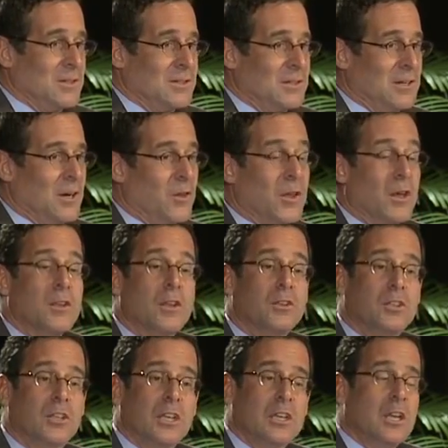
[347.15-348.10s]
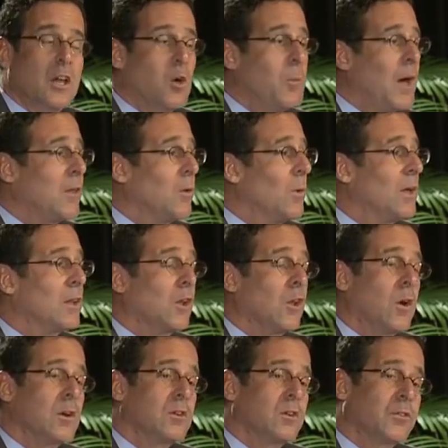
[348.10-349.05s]
The CEO, by the way, the
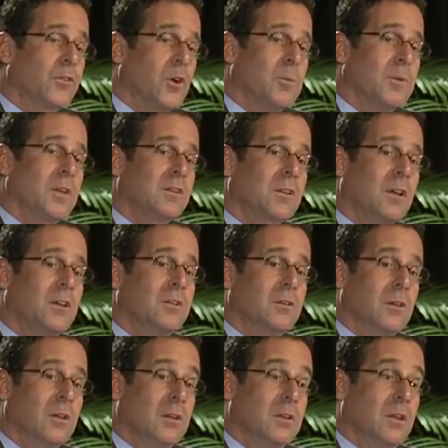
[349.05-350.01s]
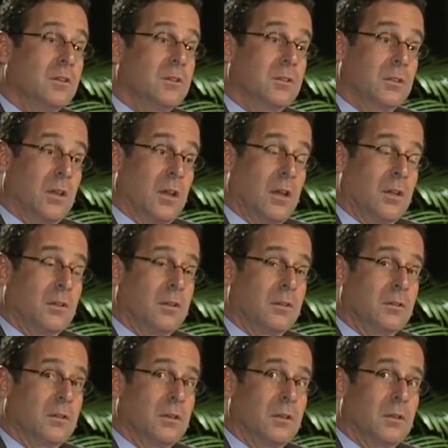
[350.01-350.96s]
largest firm in this country, in this
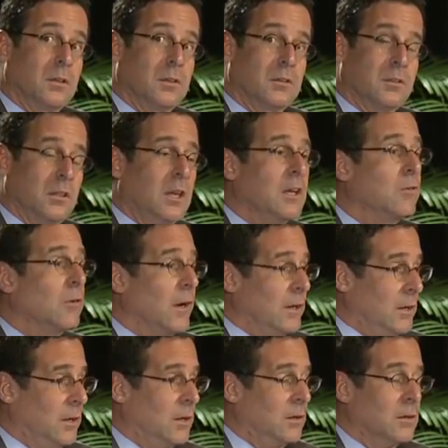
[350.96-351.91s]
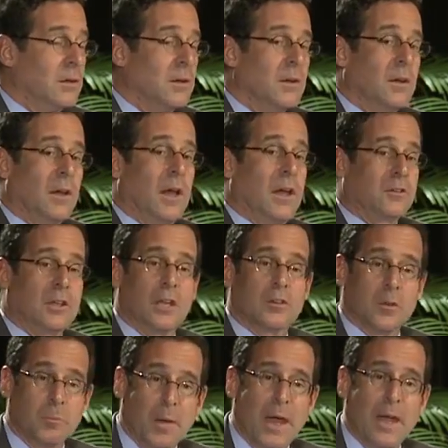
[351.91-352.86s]
city right here, actually has
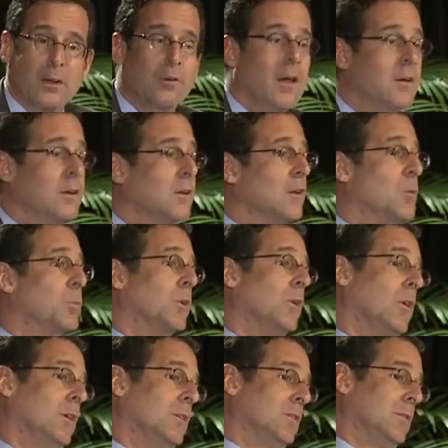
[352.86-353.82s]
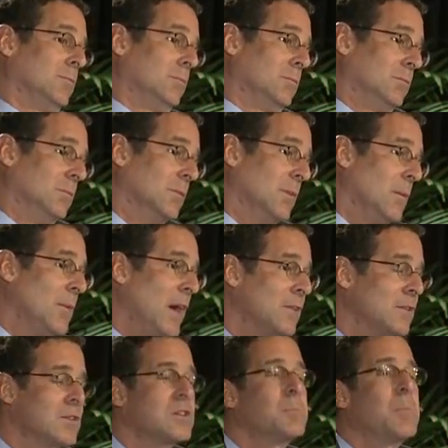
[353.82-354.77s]
a background in liberal arts. I'm
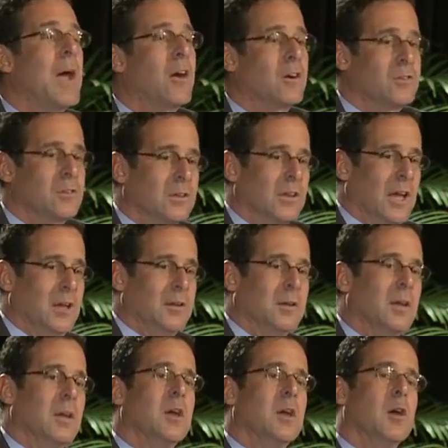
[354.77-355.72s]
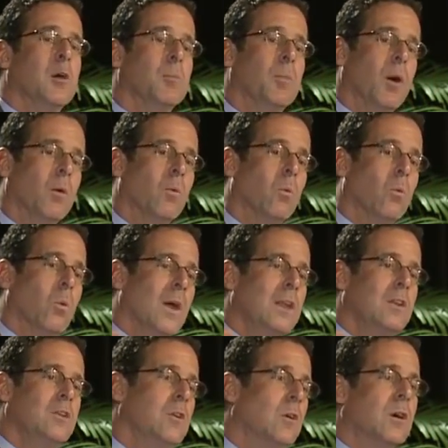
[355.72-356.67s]
not disparaging that. But
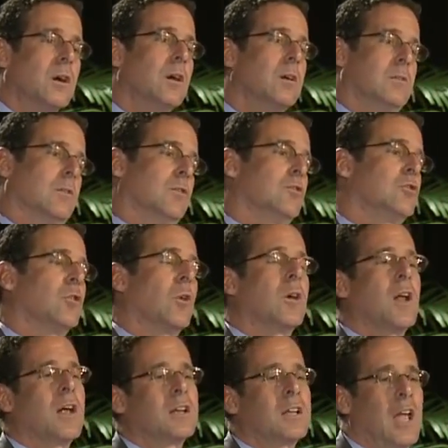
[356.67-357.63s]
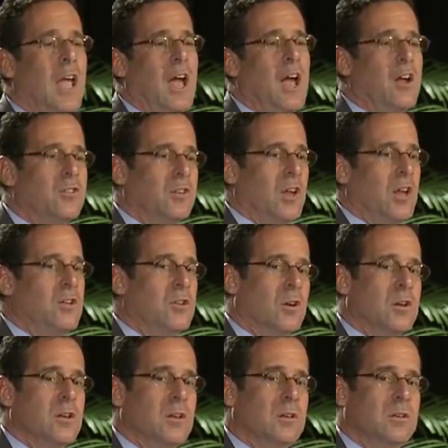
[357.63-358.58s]
when you're short on cash and
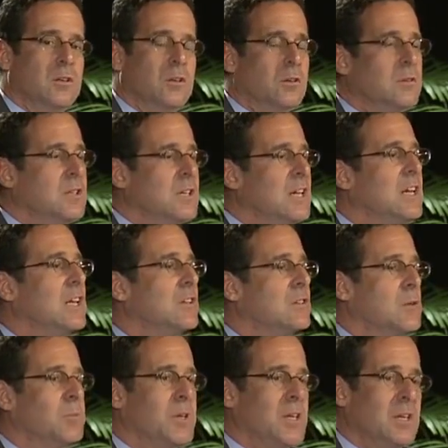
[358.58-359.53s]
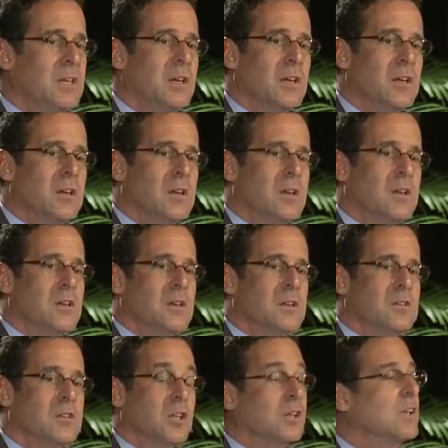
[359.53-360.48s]
you're needing to be
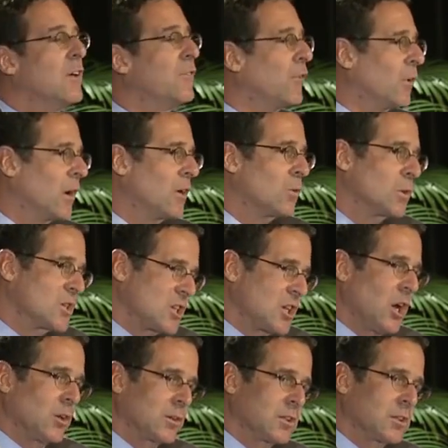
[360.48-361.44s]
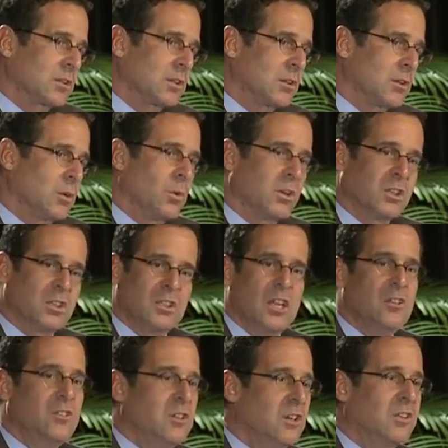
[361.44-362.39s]
delivering results to a
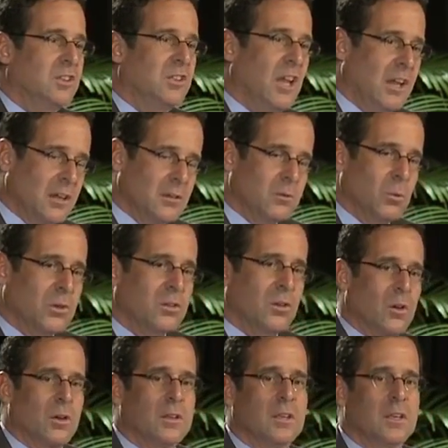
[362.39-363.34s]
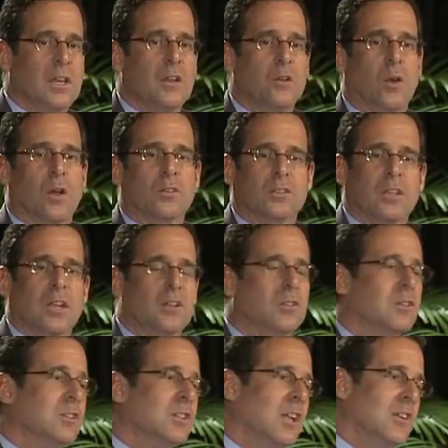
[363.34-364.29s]
stingy state, which in the end all states
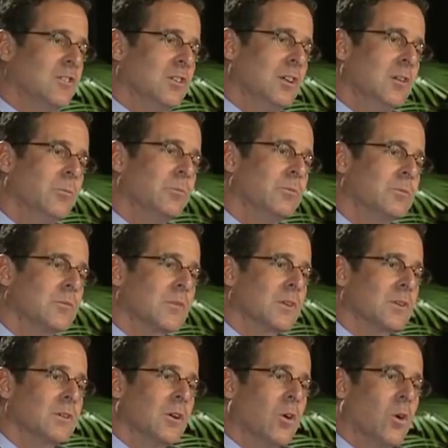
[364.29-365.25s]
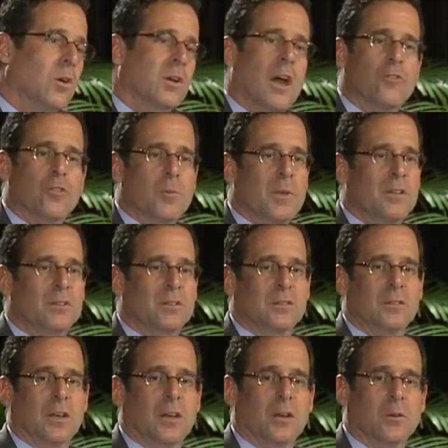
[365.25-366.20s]
are stingy, all governments,
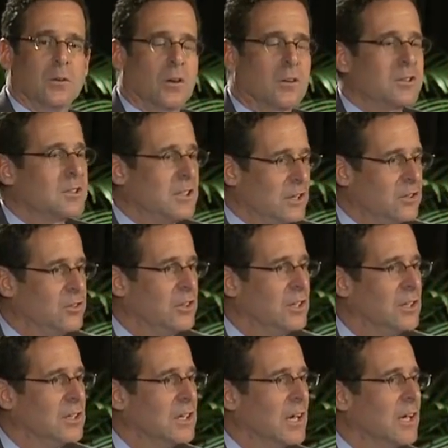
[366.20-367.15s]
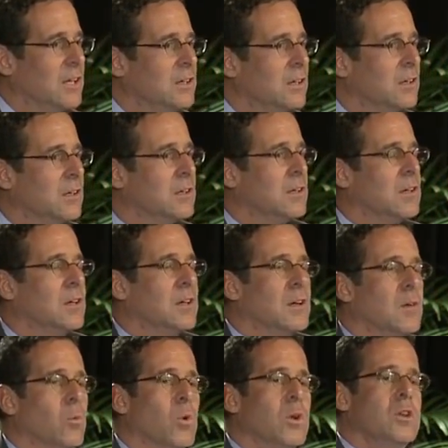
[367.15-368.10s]
are stingy in the end.
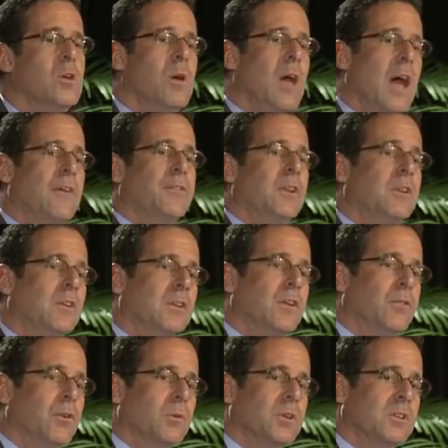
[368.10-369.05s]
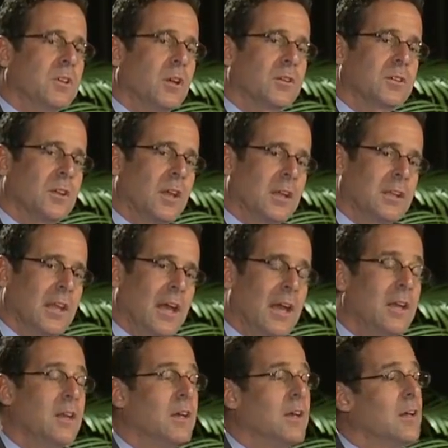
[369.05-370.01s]
When you have to deliver results like
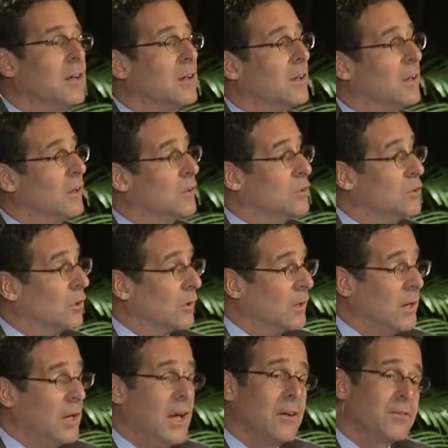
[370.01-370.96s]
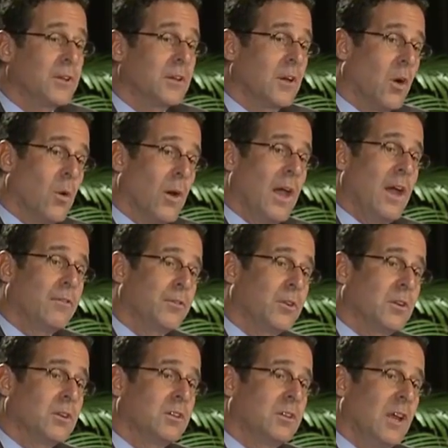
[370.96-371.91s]
that, you're going to have to go after
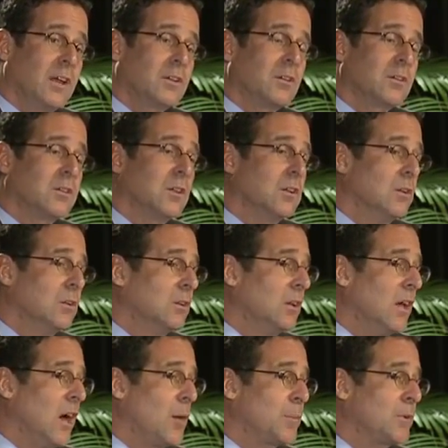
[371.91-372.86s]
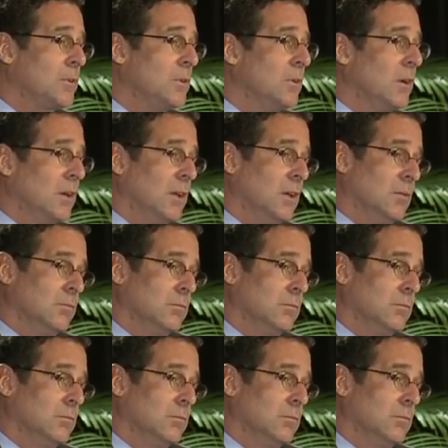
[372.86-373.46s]
the sectors that you see opportunity in.